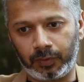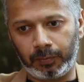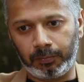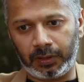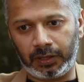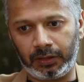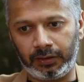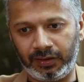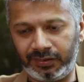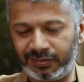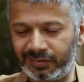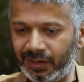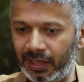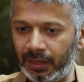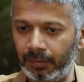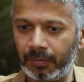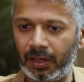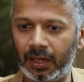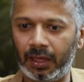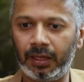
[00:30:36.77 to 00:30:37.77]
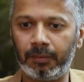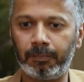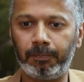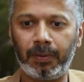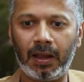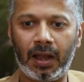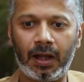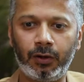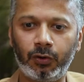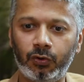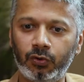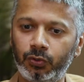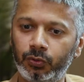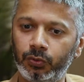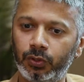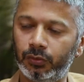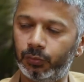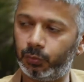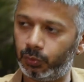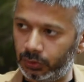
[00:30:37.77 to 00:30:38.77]
but this time i plan to
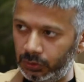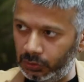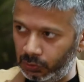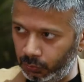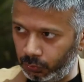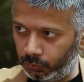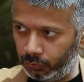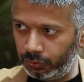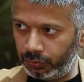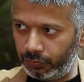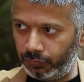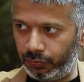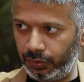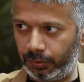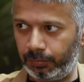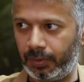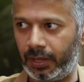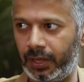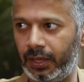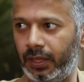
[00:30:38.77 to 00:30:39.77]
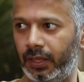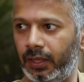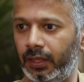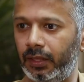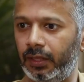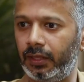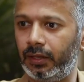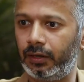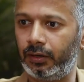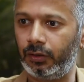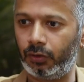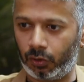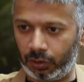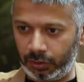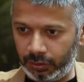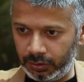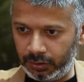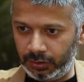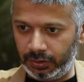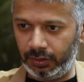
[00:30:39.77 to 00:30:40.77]
do a world tour with my
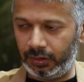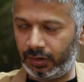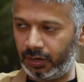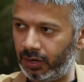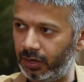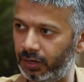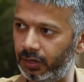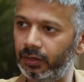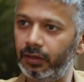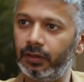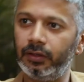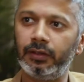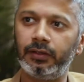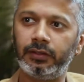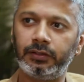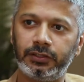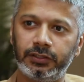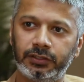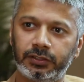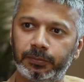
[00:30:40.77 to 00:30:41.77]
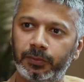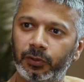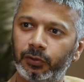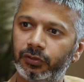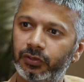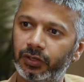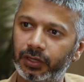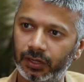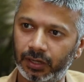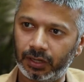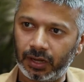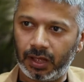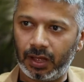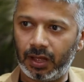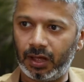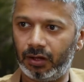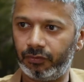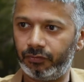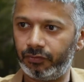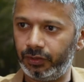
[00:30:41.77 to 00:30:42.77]
daughter irha she's about three and a
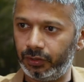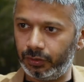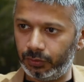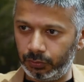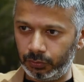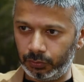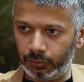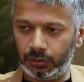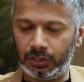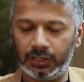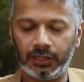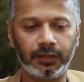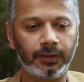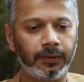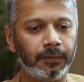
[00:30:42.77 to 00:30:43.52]
half year old